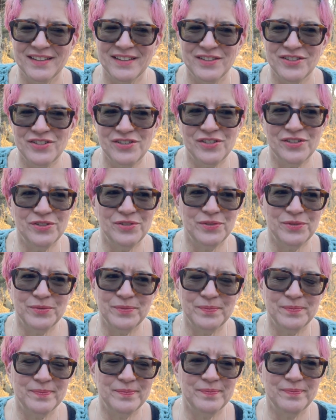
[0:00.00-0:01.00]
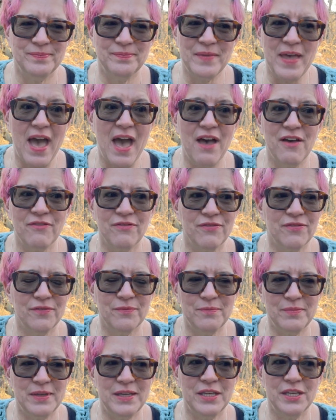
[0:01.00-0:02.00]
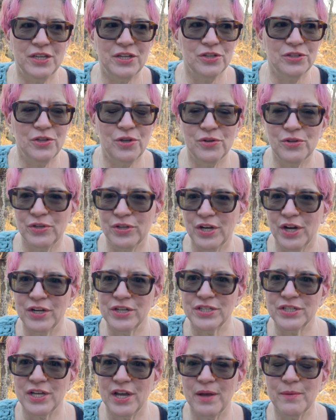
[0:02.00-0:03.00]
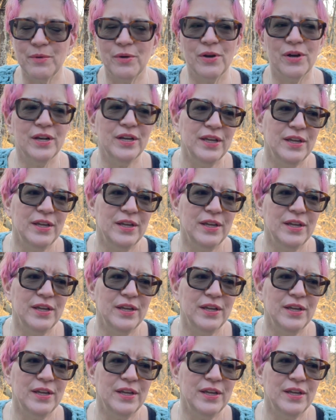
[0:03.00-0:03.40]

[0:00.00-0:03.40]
to have be your local yarn shop. Or